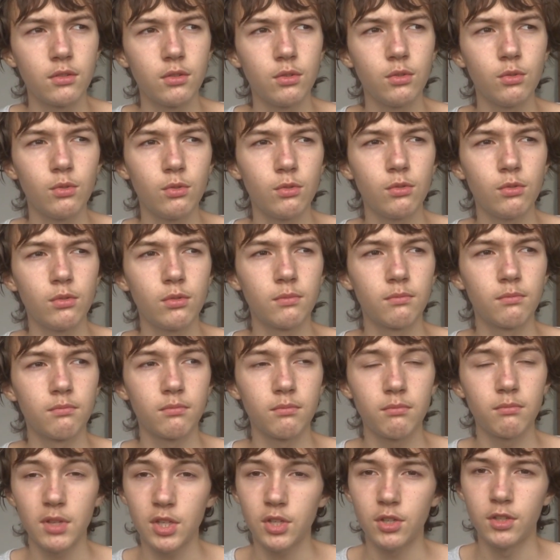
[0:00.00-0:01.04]
to
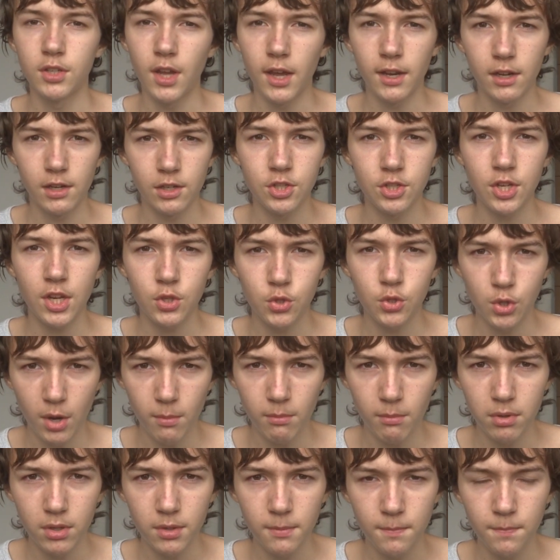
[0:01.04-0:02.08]
Mr. Donald J.
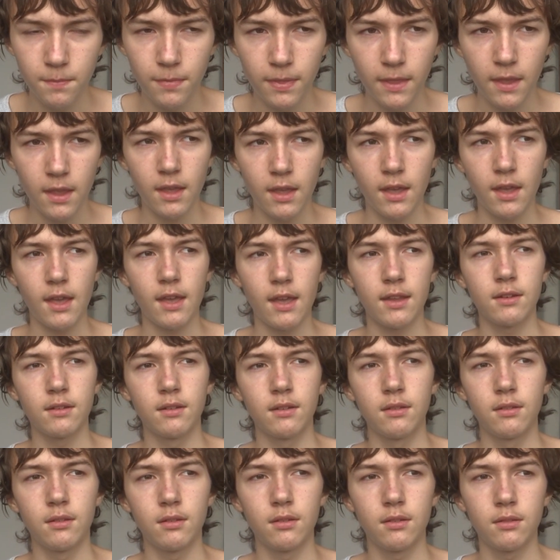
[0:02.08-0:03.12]
Trump
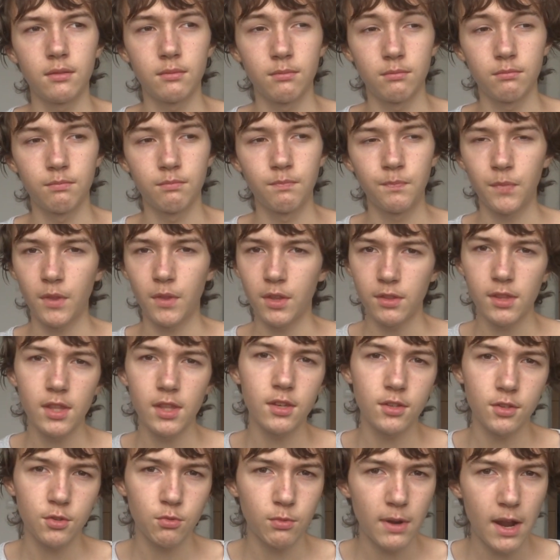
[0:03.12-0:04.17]
and
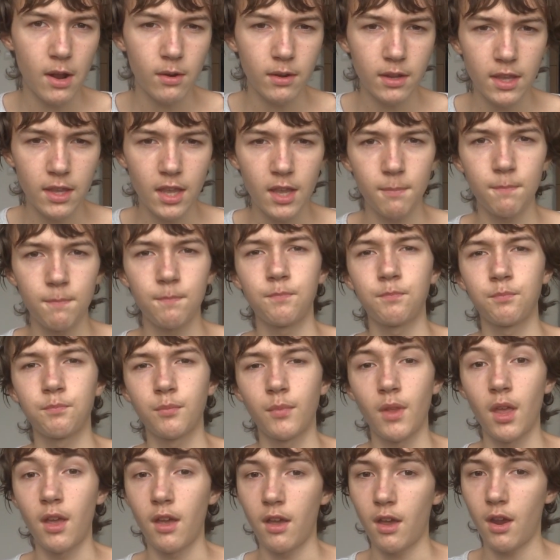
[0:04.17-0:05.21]
things surrounding him.
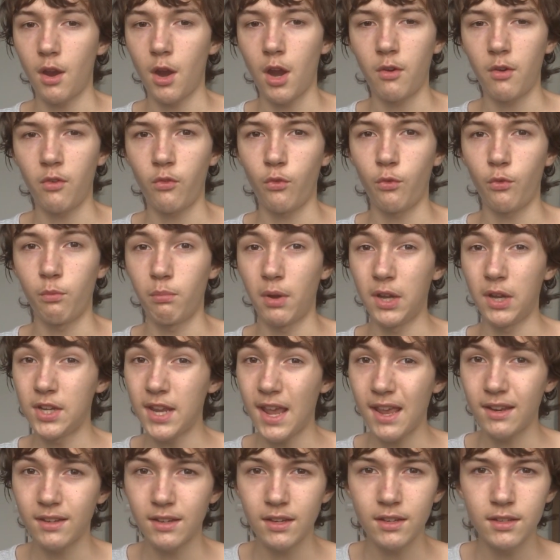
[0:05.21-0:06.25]
I've
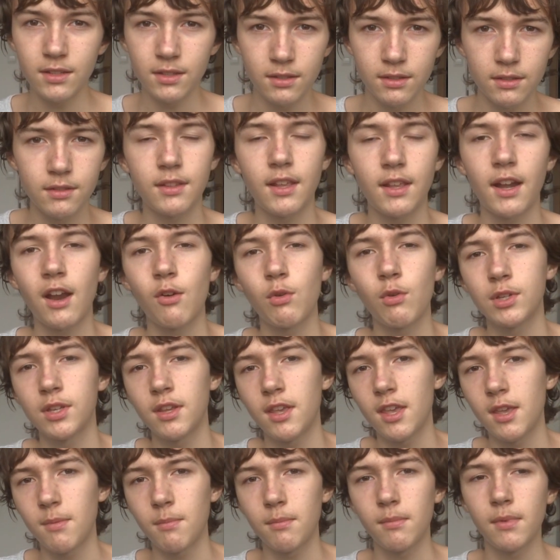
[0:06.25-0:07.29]
pretended that I was
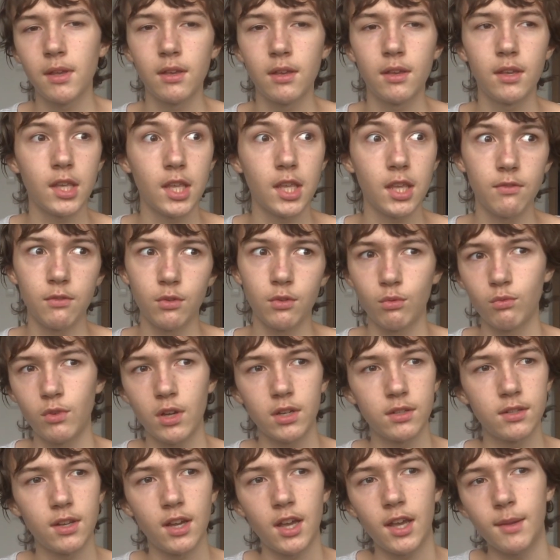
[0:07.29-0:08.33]
him even
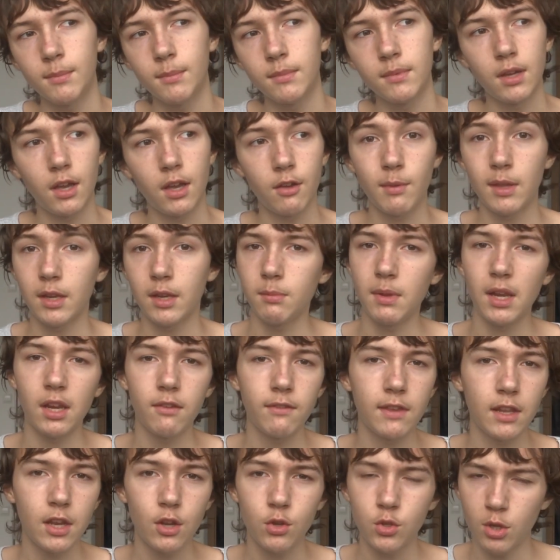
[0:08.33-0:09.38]
one time. I made many
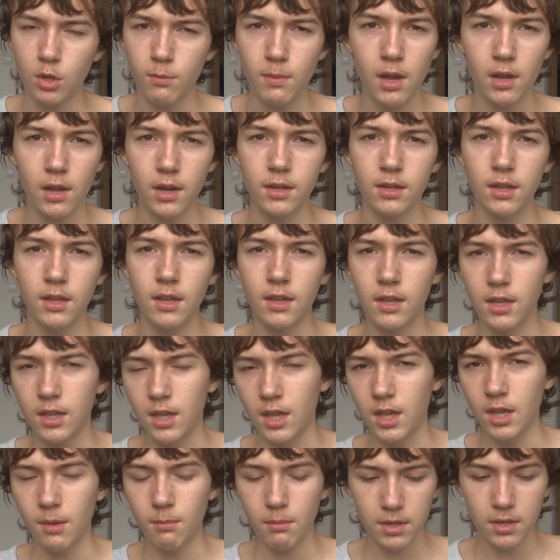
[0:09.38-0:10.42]
videos about it.
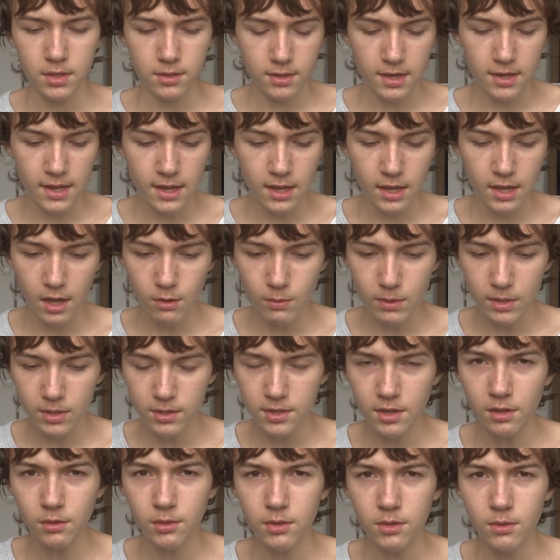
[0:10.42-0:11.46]
But today I want
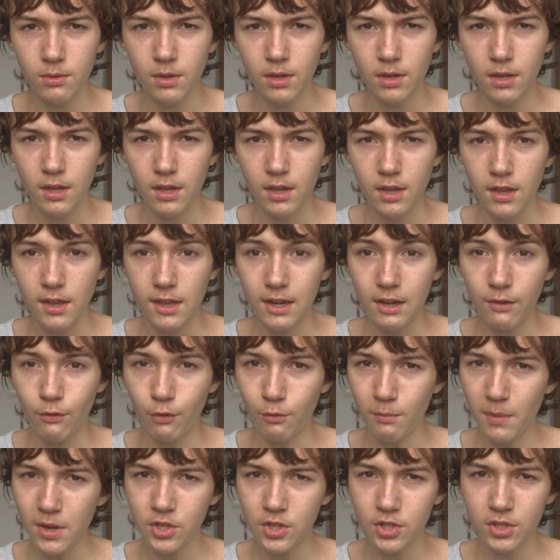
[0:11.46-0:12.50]
to tell you an
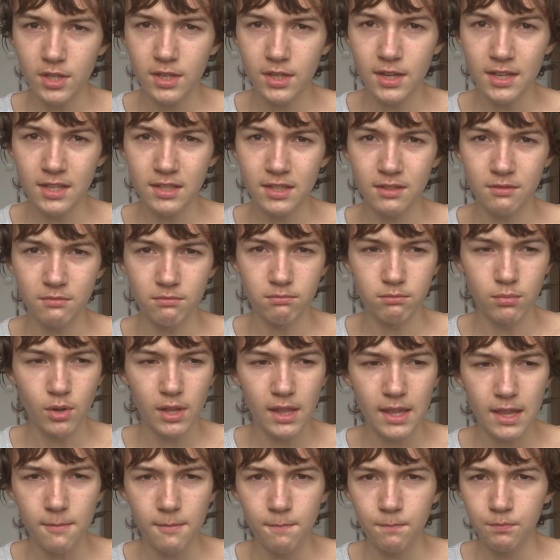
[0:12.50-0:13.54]
information that doesn't
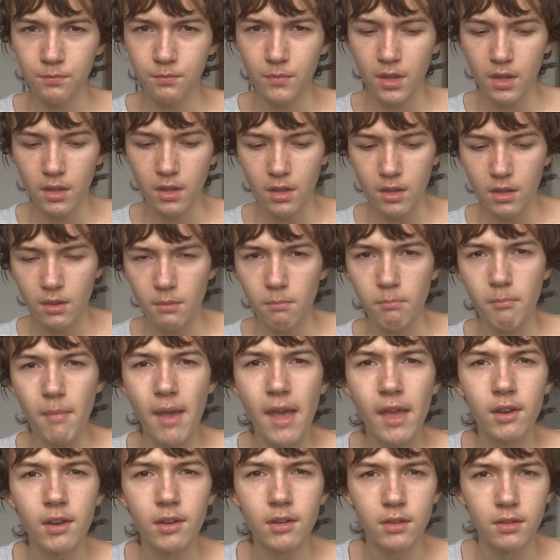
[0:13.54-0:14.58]
really
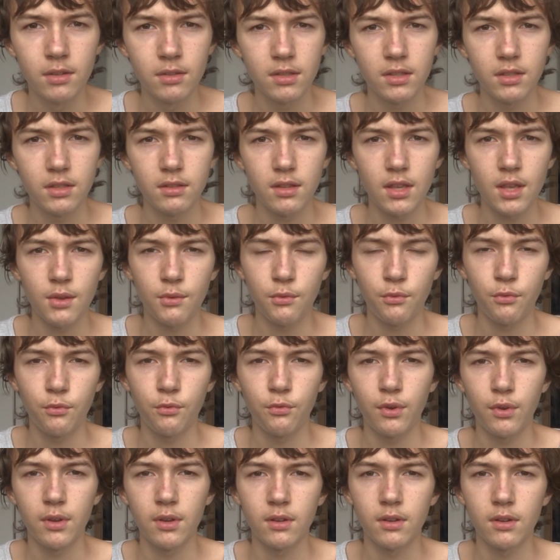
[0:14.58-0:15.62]
matter
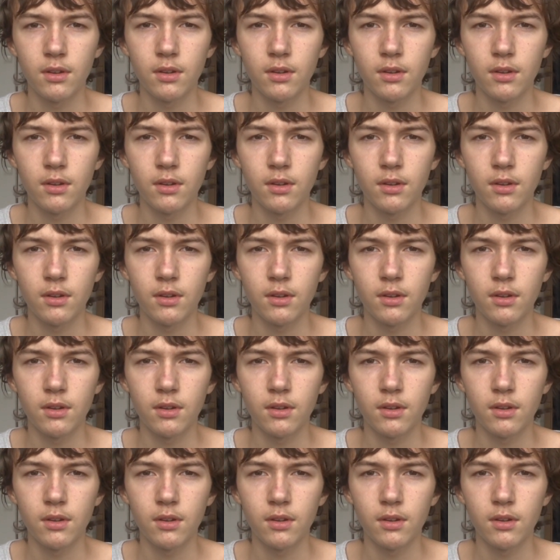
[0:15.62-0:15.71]
if